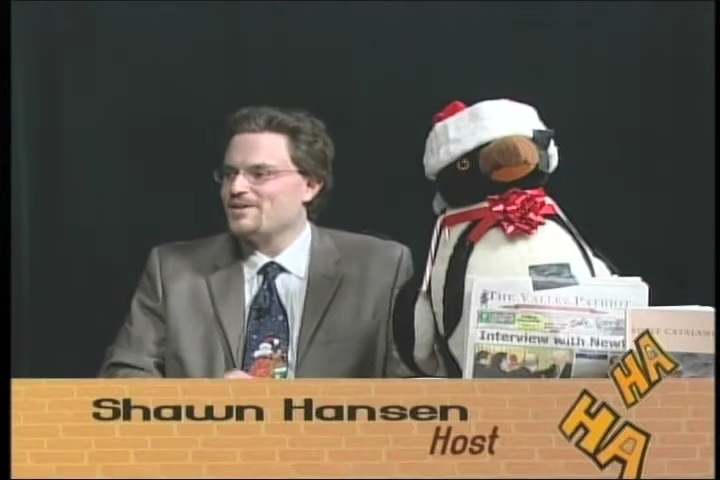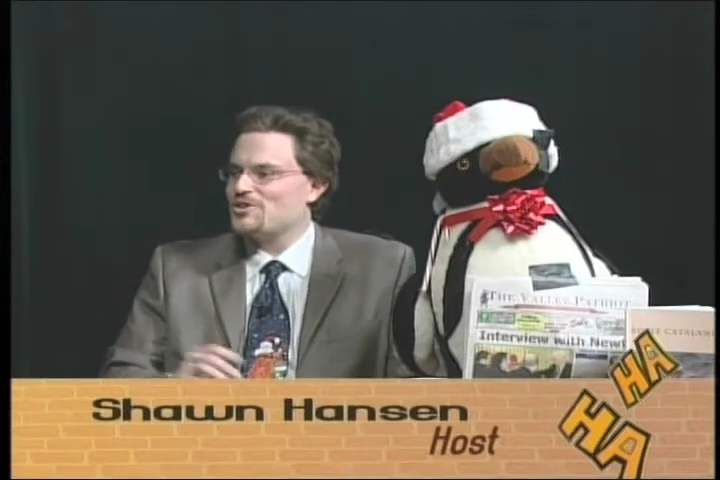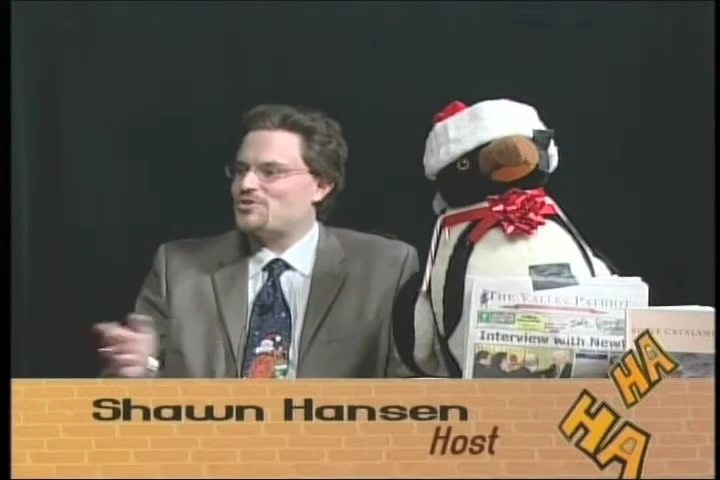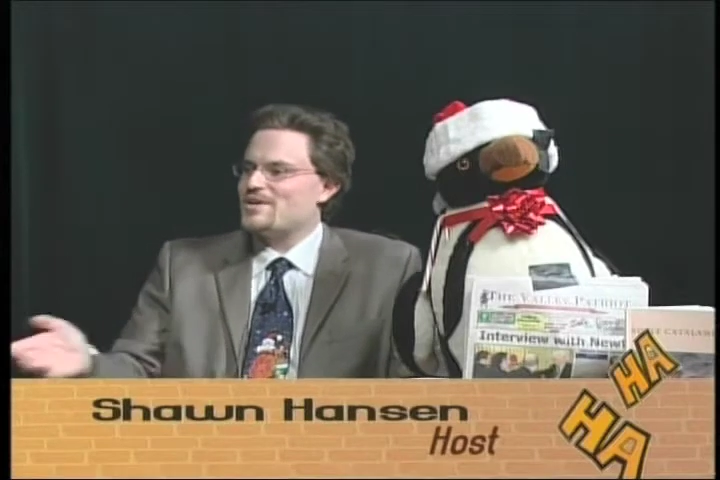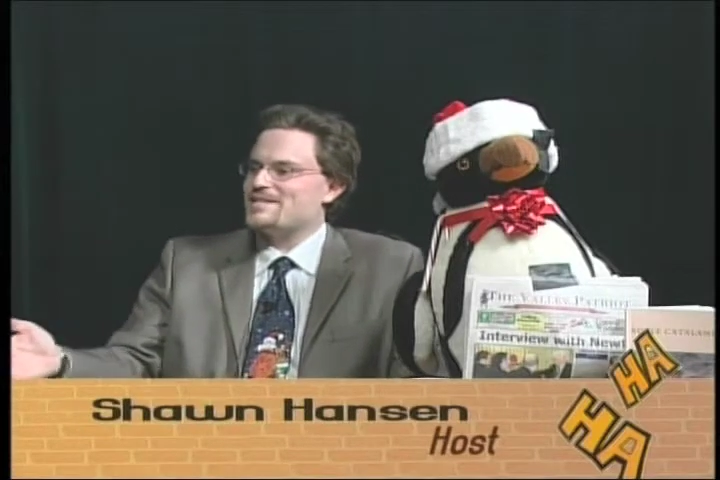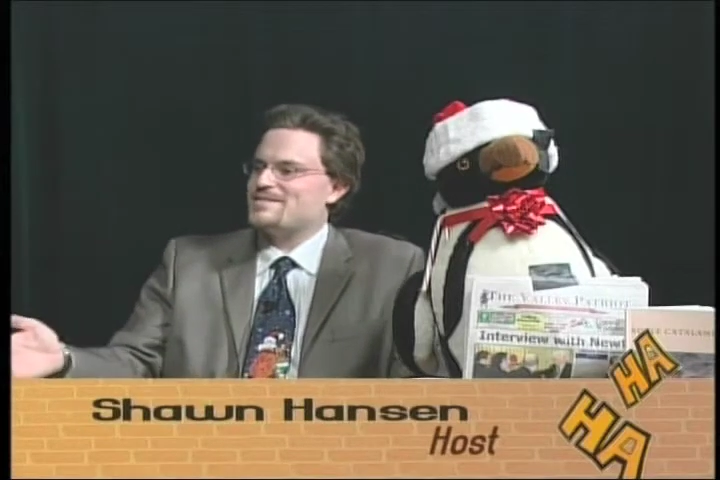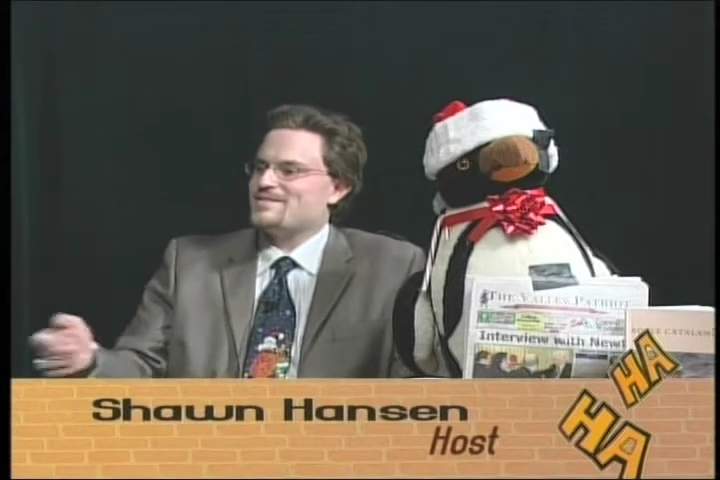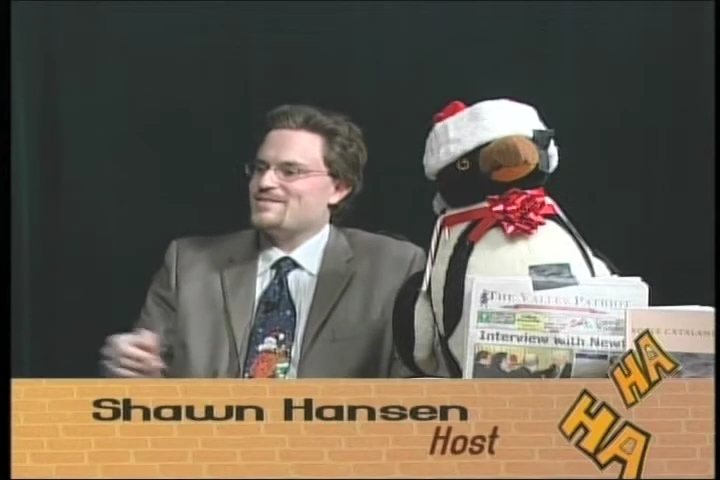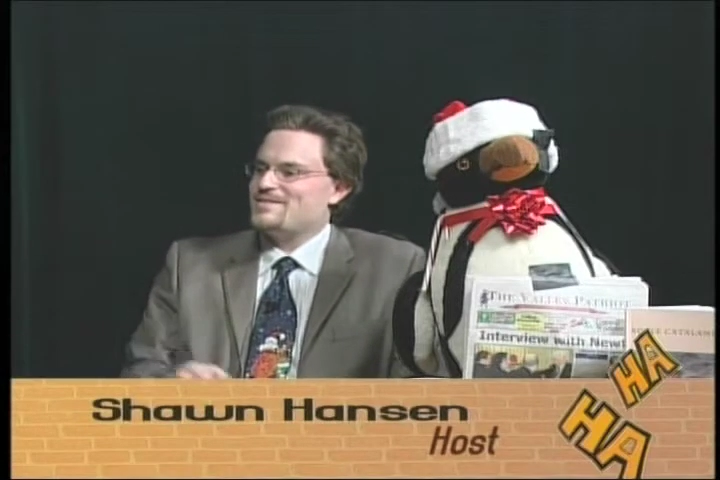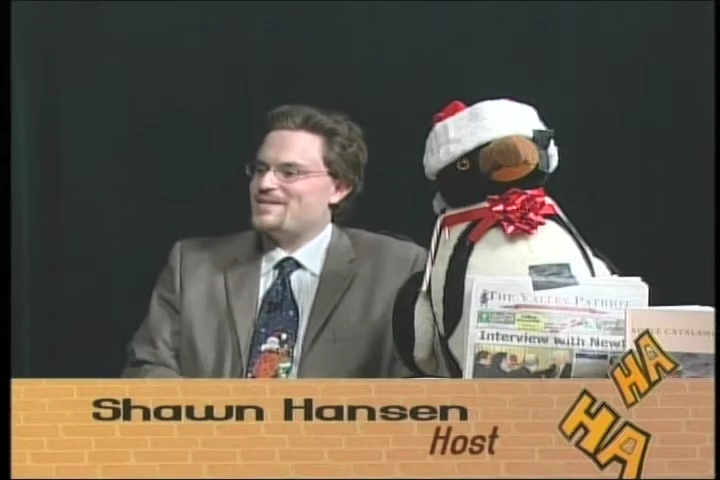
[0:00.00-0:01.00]
Chris
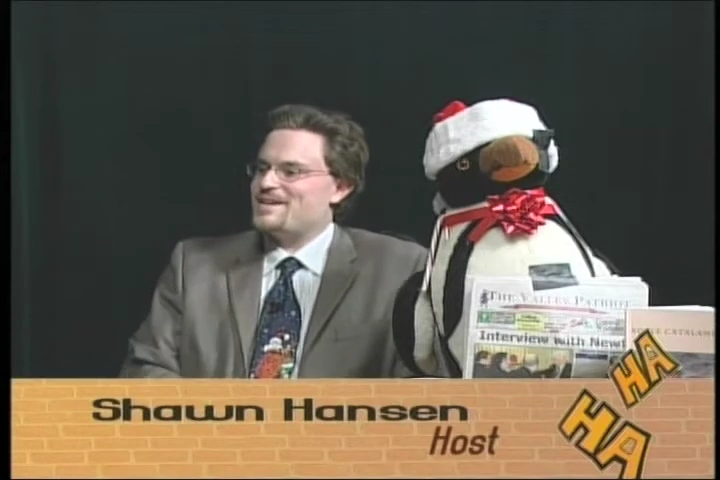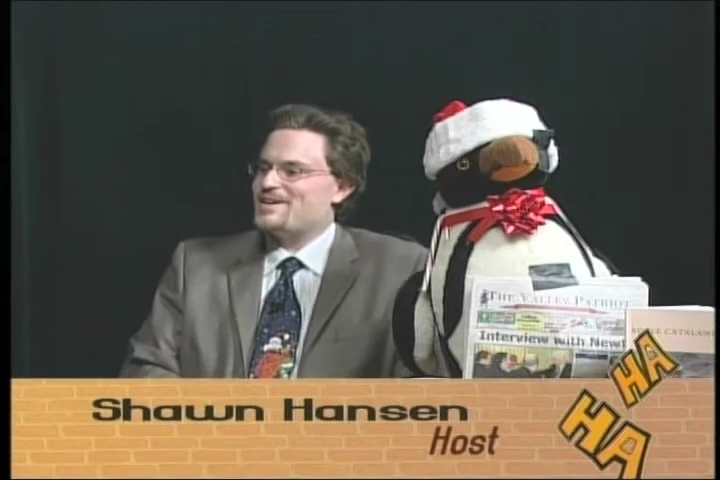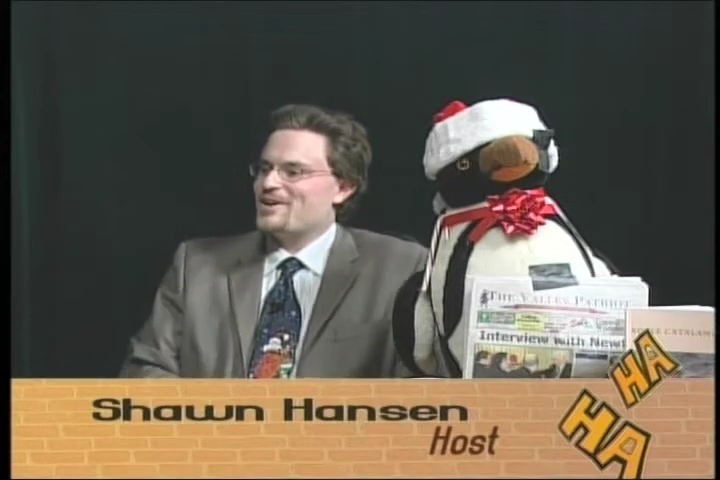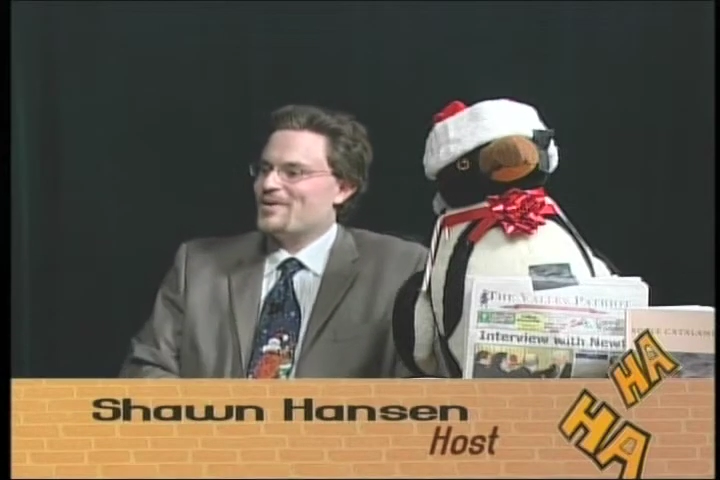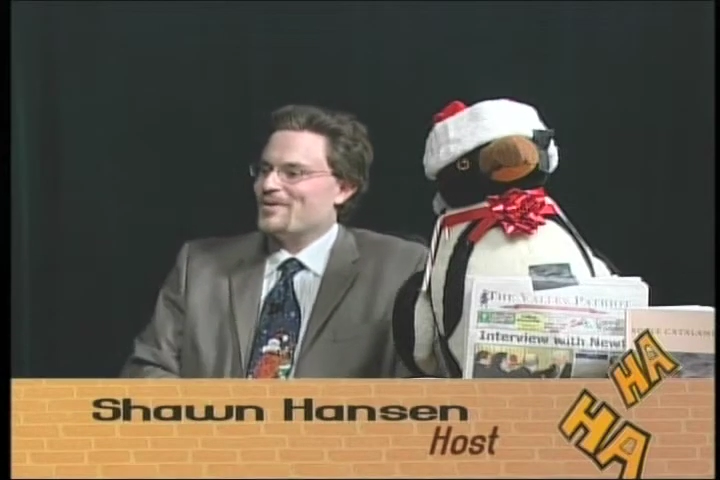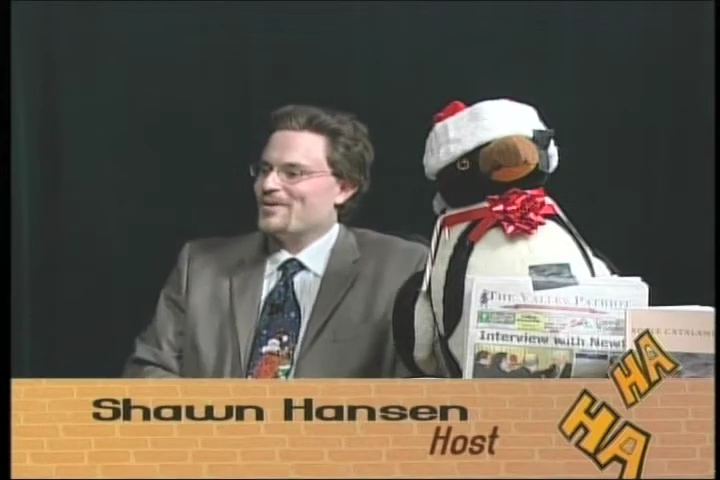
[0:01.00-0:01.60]
Zito.